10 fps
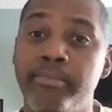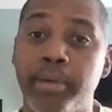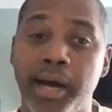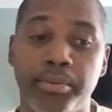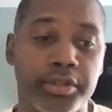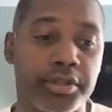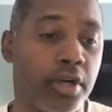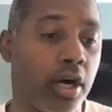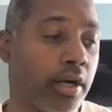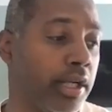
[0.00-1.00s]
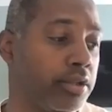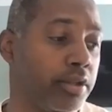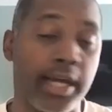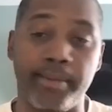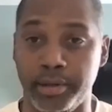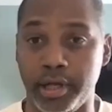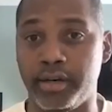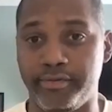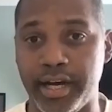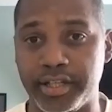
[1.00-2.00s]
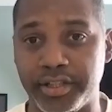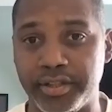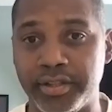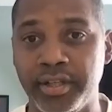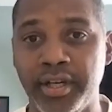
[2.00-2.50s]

but I was starting to get blood infections.